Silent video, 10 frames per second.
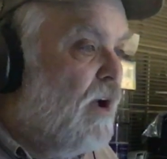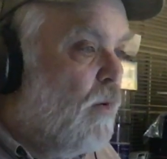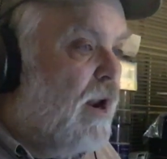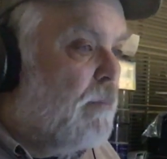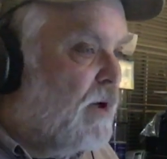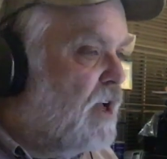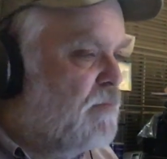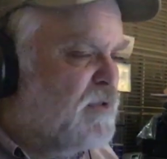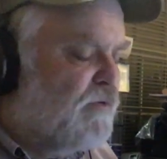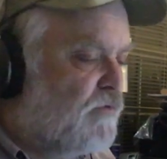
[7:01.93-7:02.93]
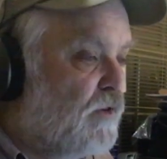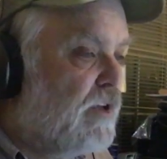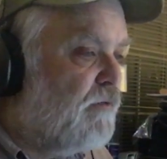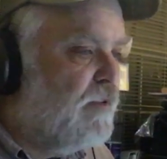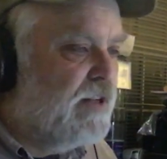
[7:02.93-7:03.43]
when it becomes a fully
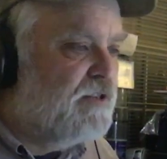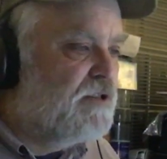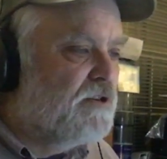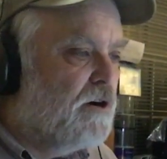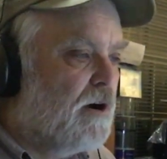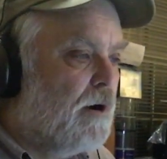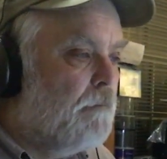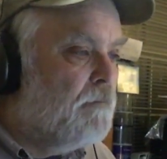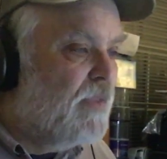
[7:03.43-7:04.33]
fledged star.